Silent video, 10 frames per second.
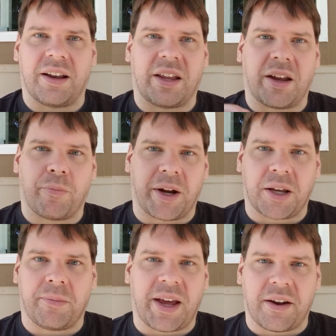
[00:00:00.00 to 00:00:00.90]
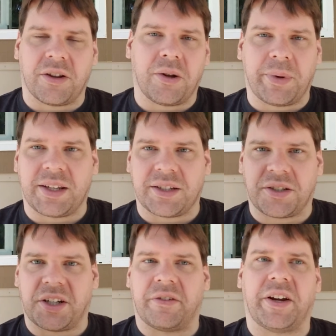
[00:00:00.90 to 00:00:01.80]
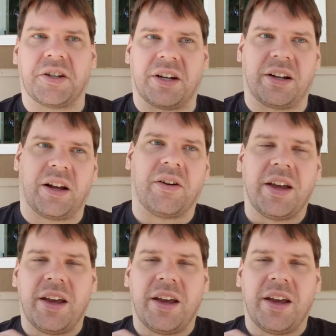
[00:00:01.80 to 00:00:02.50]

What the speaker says: like bring them down a little bit this generation and go.